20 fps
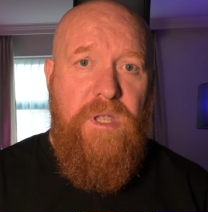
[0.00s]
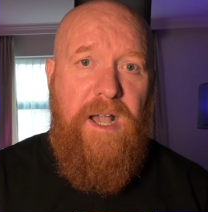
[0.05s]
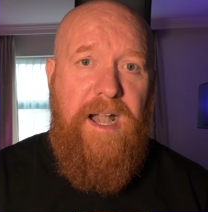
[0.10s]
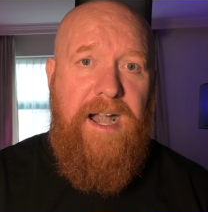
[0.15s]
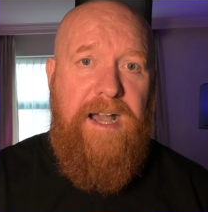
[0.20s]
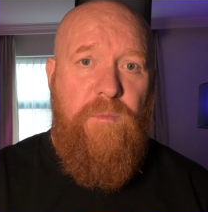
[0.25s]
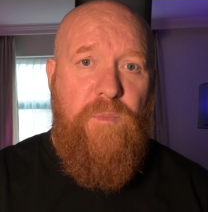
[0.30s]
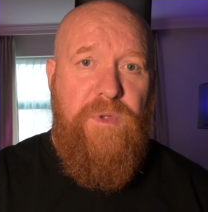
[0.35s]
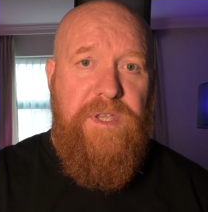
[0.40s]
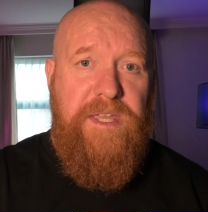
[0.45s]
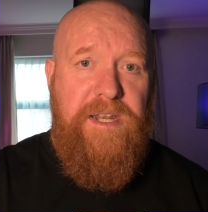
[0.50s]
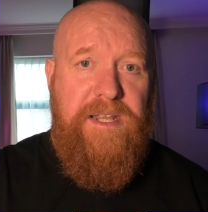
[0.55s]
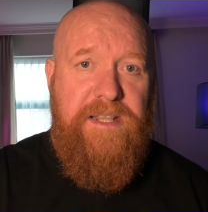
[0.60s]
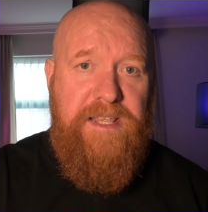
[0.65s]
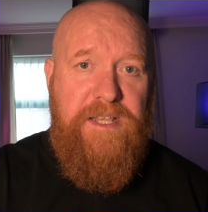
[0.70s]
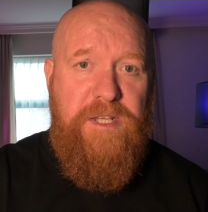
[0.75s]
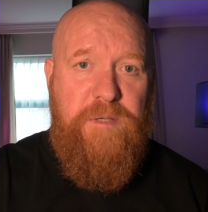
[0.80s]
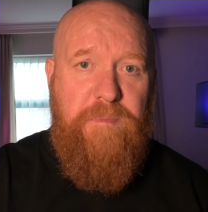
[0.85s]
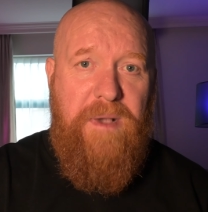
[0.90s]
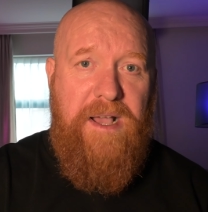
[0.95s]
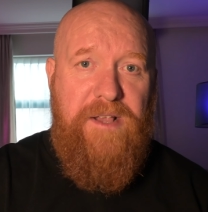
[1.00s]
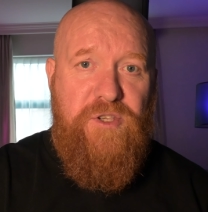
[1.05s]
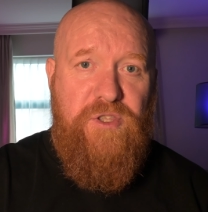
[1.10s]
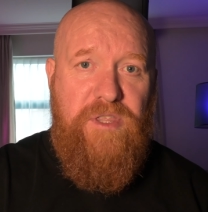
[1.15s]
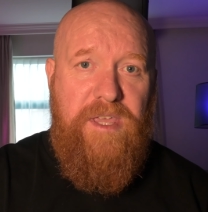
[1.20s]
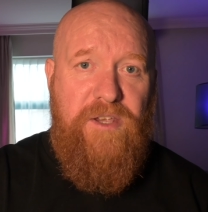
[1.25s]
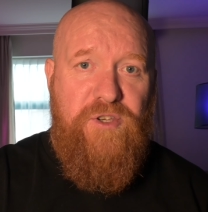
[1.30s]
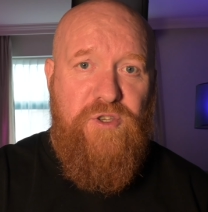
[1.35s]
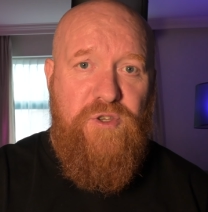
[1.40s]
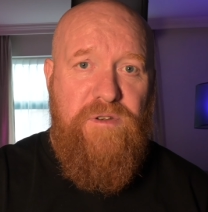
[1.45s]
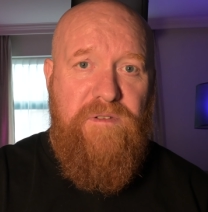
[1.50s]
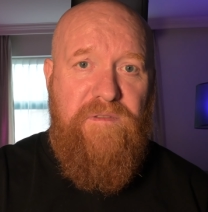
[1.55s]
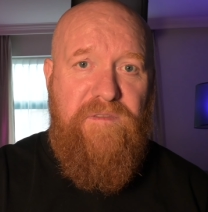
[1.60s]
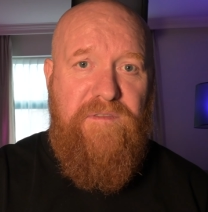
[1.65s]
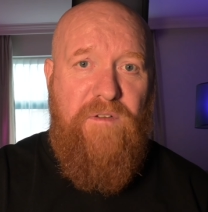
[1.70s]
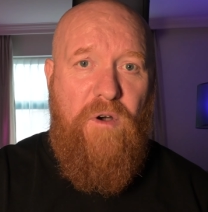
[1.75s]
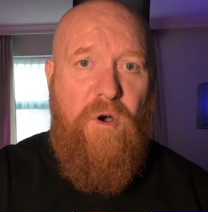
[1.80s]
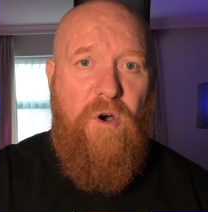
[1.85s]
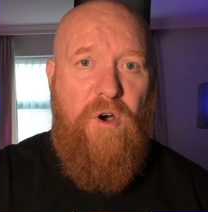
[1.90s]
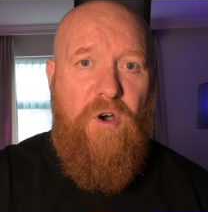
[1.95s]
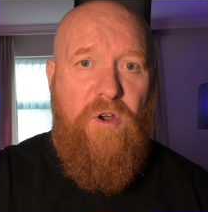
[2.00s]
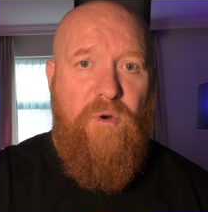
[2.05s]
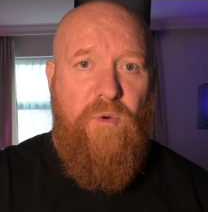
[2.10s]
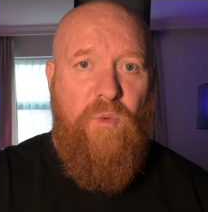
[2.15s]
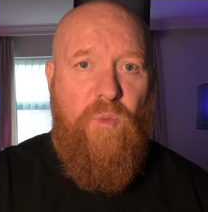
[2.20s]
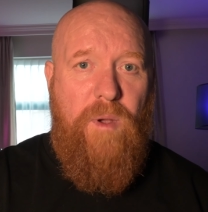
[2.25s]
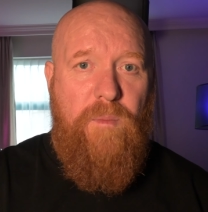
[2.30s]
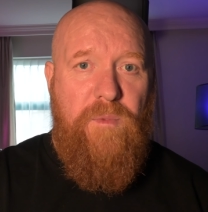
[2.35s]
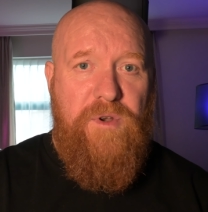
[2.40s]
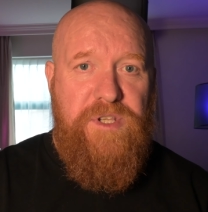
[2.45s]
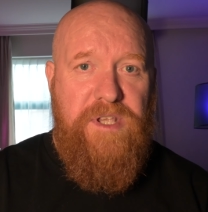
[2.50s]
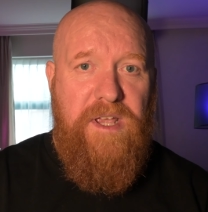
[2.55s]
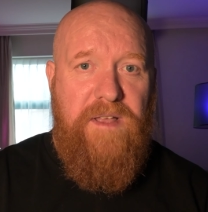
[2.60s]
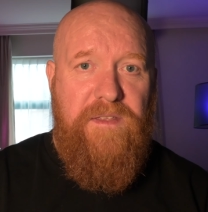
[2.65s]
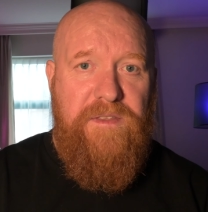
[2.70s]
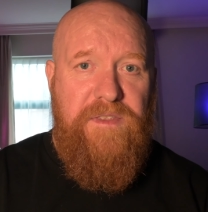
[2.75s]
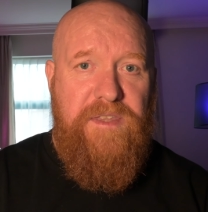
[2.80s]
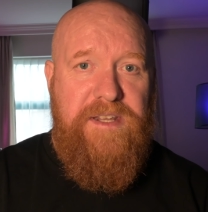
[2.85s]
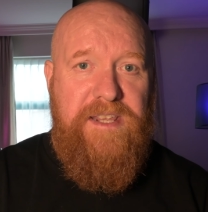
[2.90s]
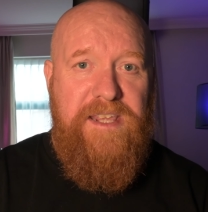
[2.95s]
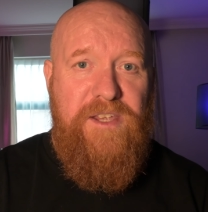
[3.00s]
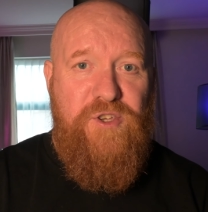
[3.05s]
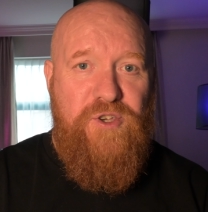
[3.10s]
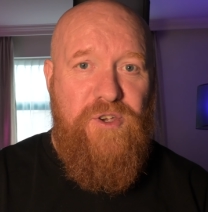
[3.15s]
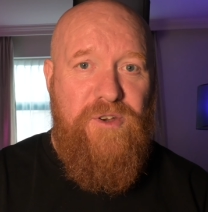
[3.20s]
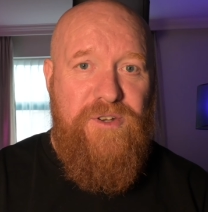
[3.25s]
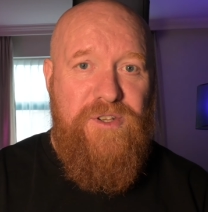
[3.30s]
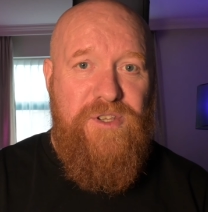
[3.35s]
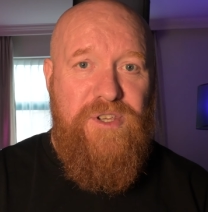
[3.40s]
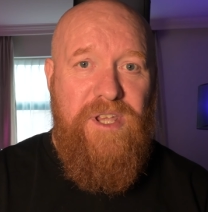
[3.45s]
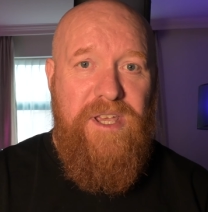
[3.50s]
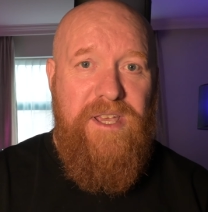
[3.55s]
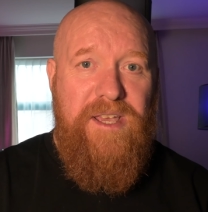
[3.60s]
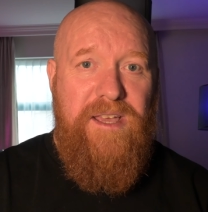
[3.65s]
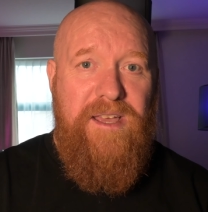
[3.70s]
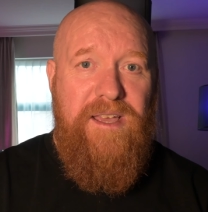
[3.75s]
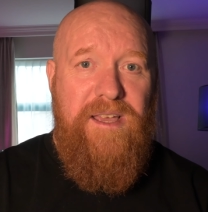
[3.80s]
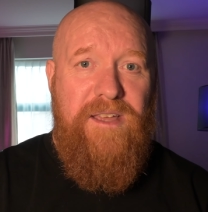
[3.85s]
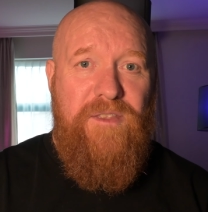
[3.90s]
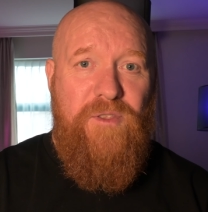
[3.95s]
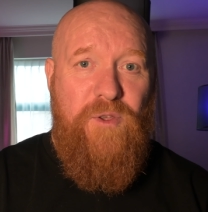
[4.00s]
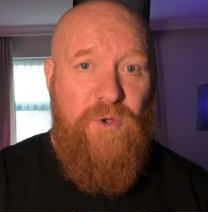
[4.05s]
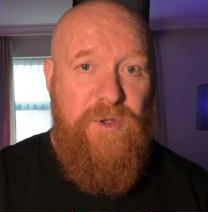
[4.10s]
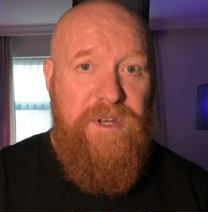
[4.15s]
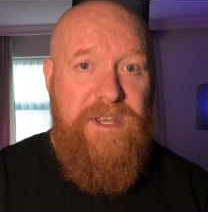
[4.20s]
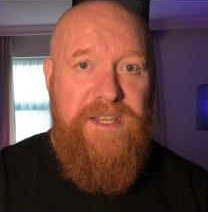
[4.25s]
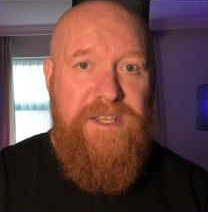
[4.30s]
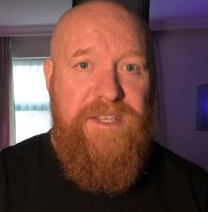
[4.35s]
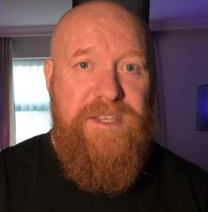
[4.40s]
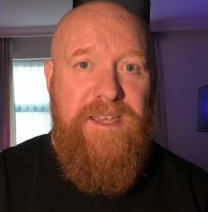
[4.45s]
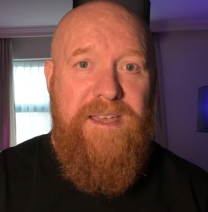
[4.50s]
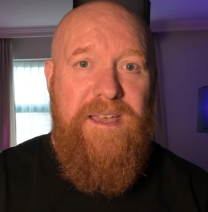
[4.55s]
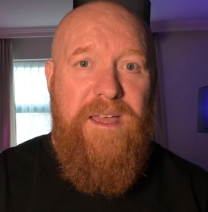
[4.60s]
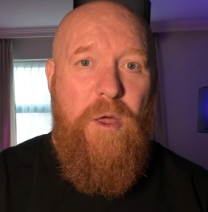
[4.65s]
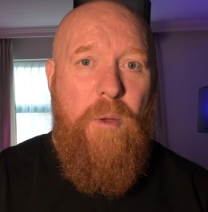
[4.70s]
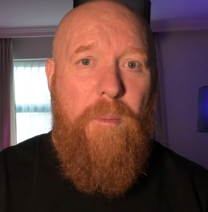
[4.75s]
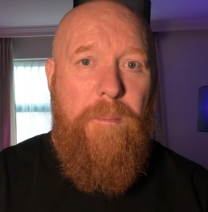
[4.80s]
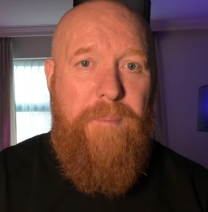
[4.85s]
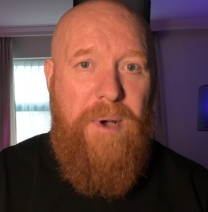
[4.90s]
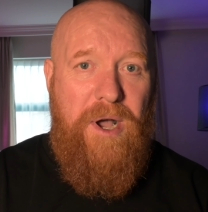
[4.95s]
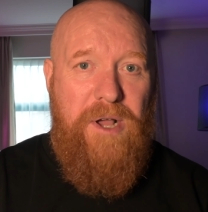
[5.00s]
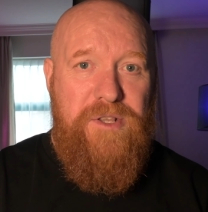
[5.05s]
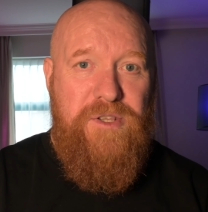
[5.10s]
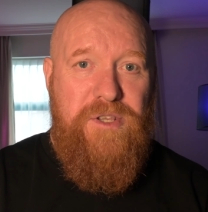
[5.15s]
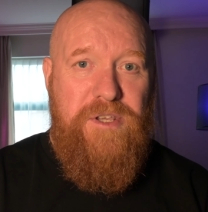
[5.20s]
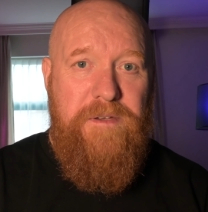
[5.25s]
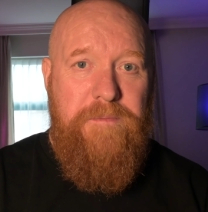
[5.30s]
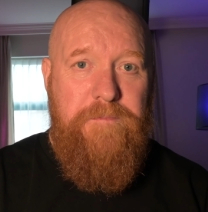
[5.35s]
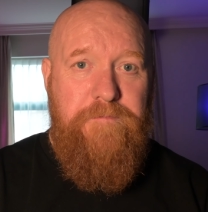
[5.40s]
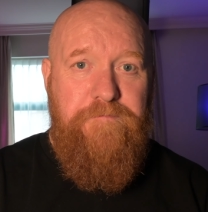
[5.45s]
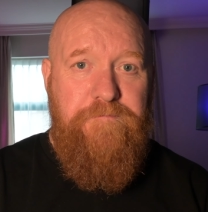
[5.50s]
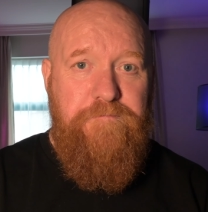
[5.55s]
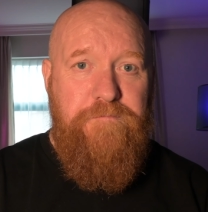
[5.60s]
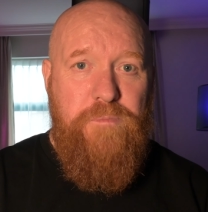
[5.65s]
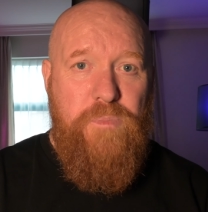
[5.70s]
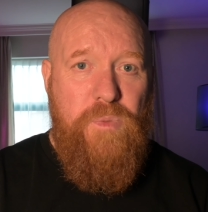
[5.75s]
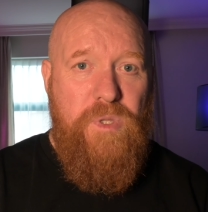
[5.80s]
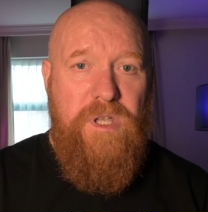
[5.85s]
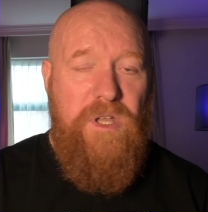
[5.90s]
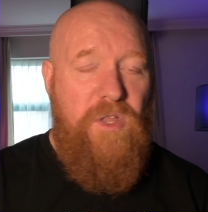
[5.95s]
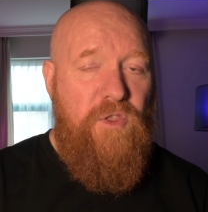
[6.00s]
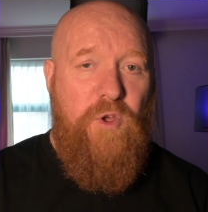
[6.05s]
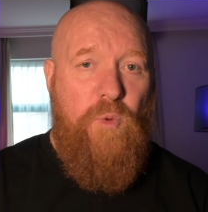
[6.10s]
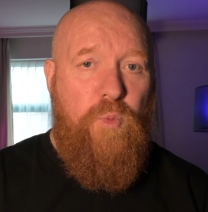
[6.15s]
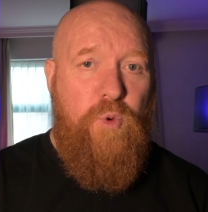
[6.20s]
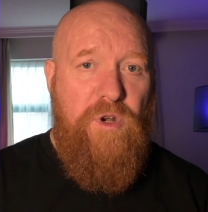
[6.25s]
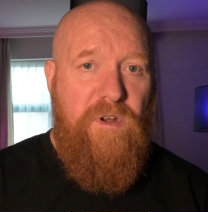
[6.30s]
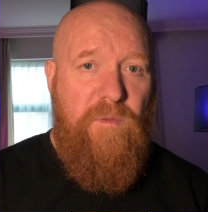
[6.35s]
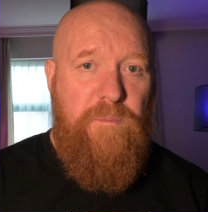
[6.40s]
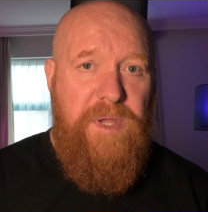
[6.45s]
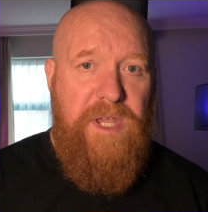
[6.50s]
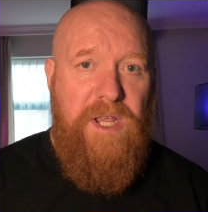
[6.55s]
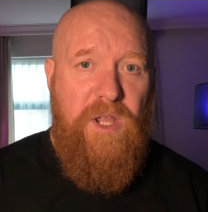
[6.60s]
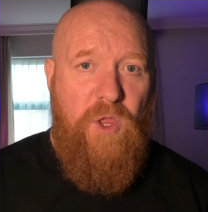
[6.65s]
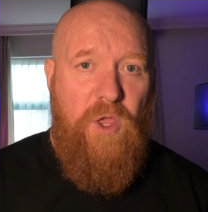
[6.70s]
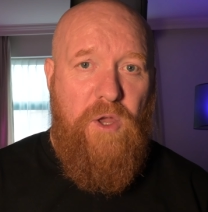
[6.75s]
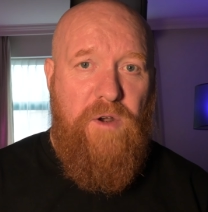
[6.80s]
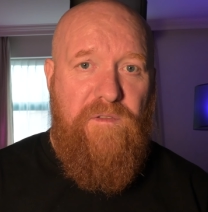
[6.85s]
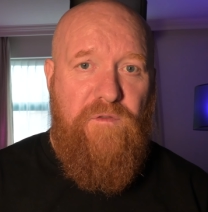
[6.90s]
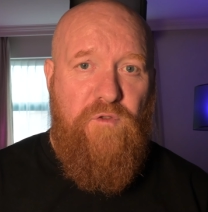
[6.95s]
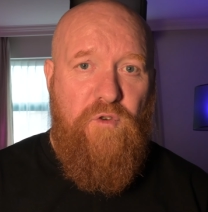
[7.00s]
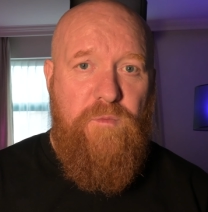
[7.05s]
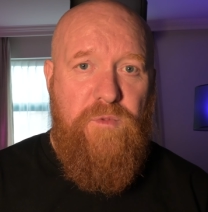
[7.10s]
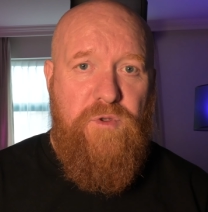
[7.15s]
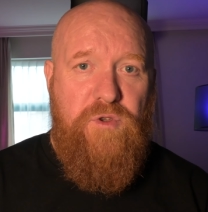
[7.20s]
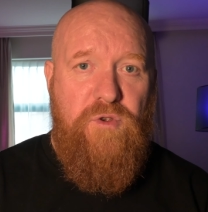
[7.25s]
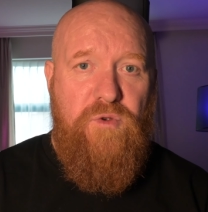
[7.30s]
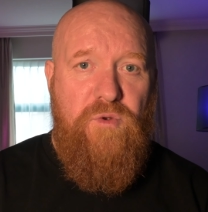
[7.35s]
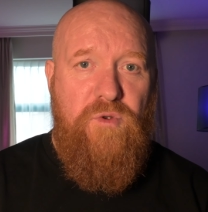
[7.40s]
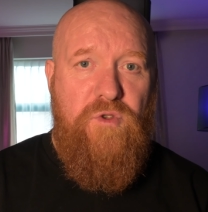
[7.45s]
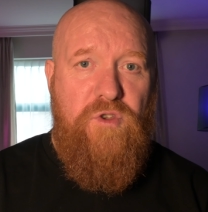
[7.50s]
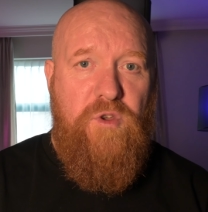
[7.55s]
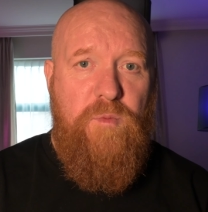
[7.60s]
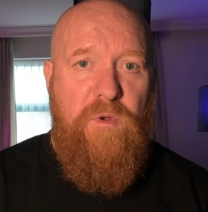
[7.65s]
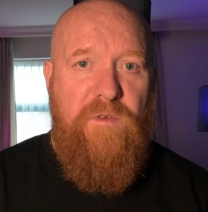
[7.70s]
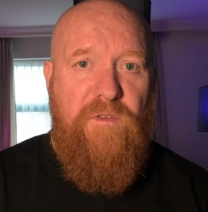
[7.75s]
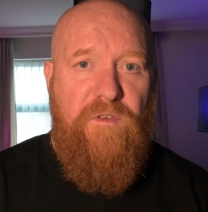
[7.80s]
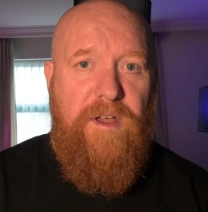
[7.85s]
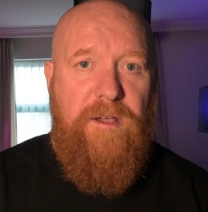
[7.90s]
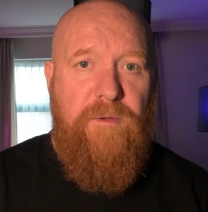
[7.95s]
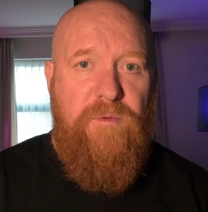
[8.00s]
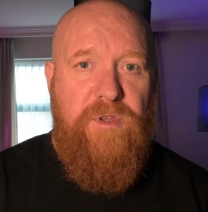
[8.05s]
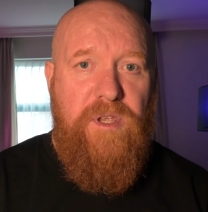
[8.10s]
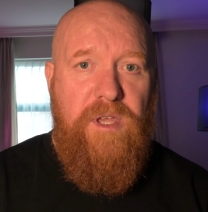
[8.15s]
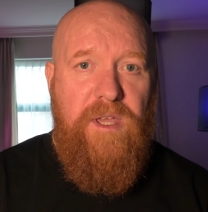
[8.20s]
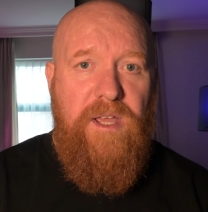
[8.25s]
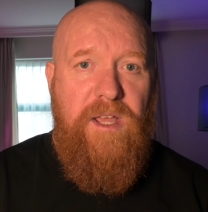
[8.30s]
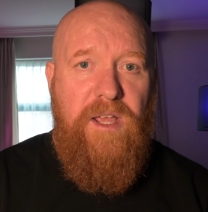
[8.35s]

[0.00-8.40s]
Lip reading: and we'd get a dispatch station for when we're selling the t-shirts and the hoodies, but there wouldn't be a lot of room to move around.